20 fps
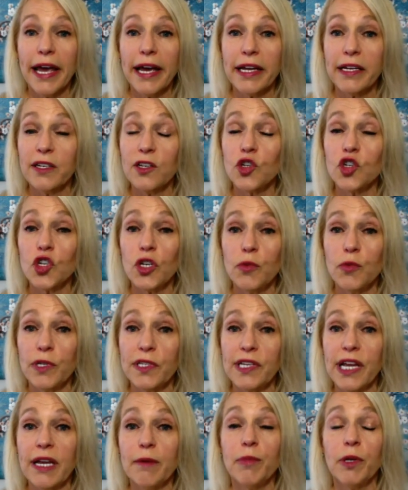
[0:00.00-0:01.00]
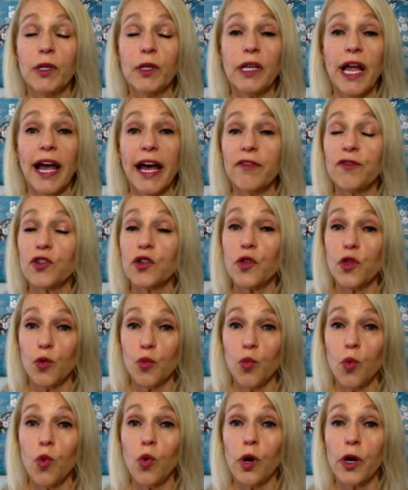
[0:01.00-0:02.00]
And she was able, after
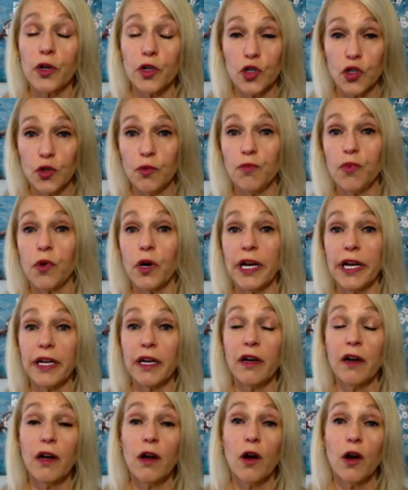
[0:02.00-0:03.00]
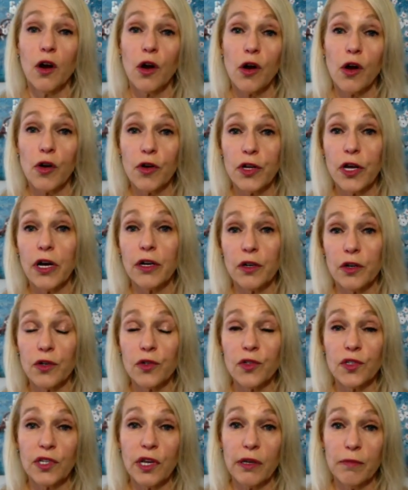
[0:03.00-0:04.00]
the war, to bring her
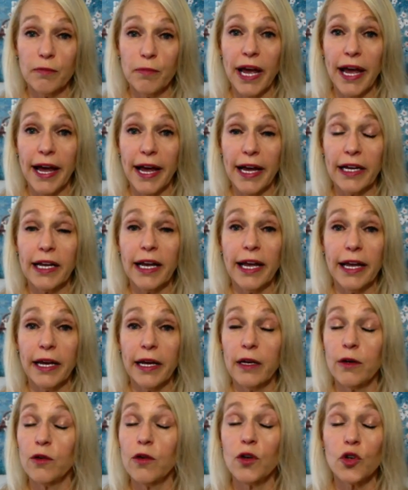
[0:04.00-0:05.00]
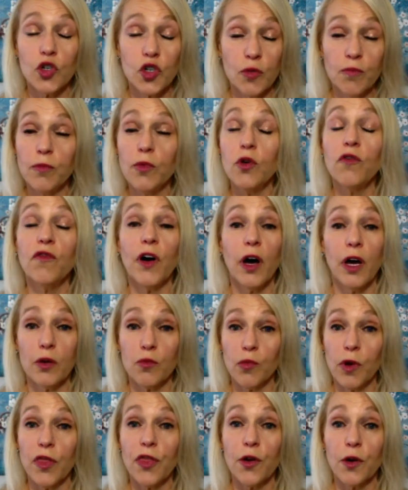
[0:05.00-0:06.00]
younger son back and to move
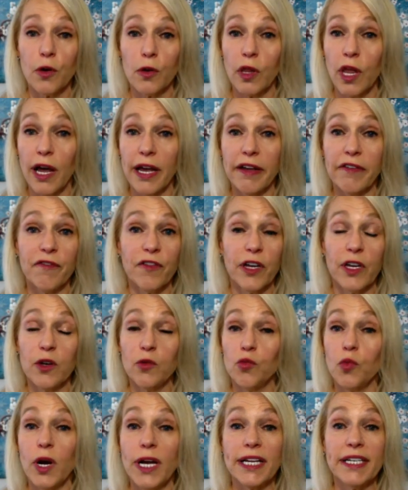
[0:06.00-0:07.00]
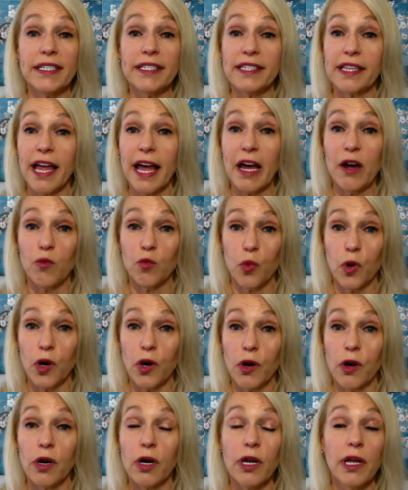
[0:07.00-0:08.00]
on with her life in ways that
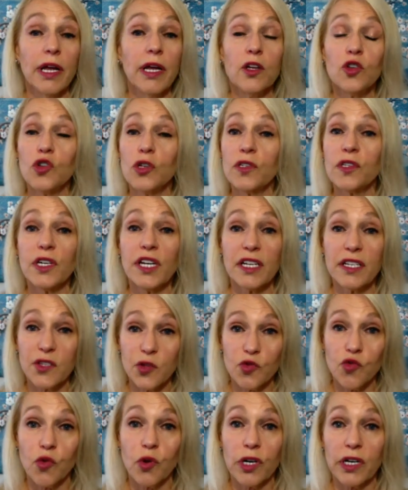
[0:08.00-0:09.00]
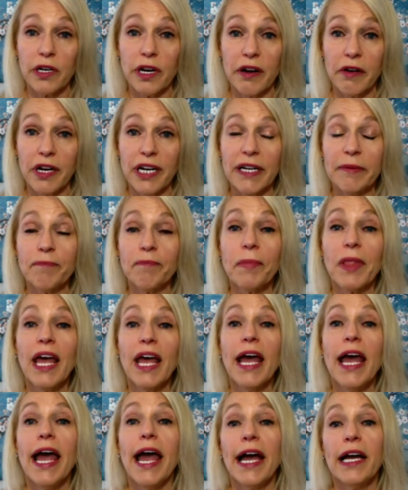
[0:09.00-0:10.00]
were just extraordinary.
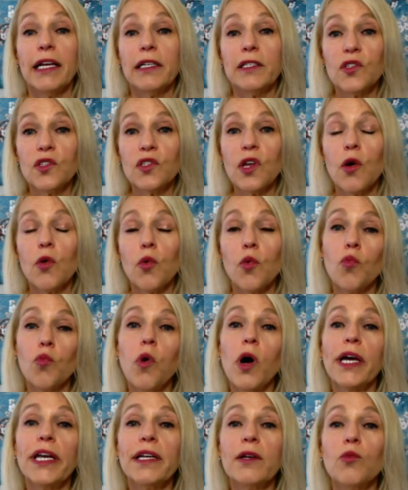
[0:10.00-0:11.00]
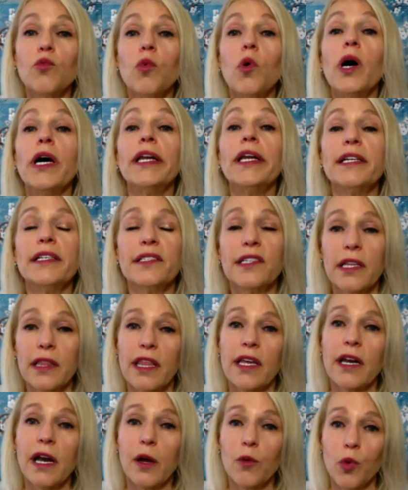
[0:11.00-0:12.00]
And so what it, what is
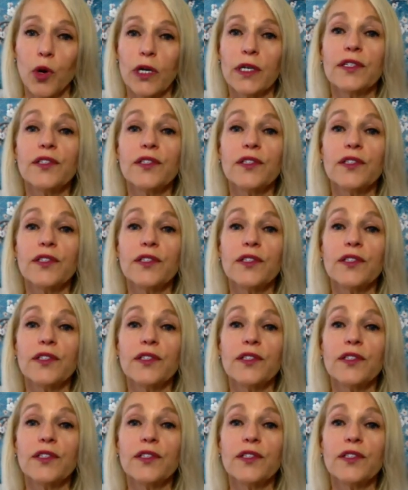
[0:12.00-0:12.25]
it that I